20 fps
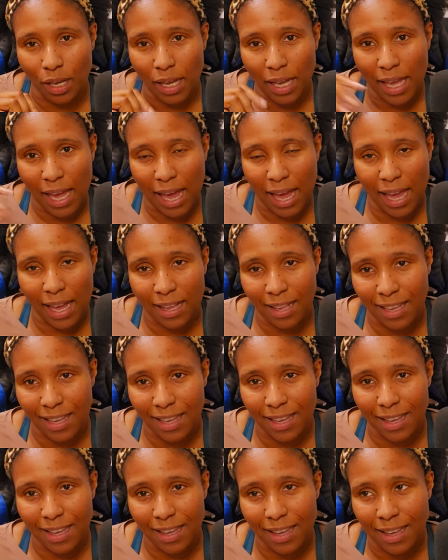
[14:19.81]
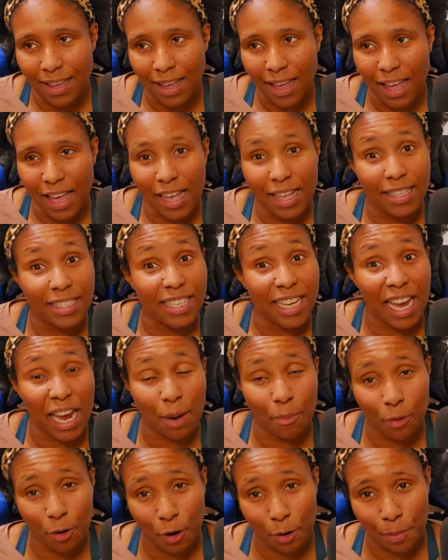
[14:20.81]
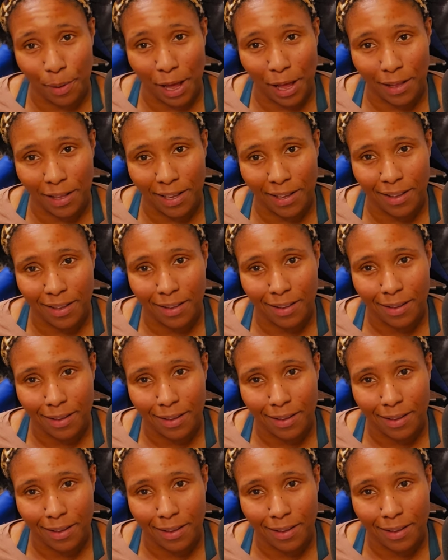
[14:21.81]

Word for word: Katie and Tamara about it.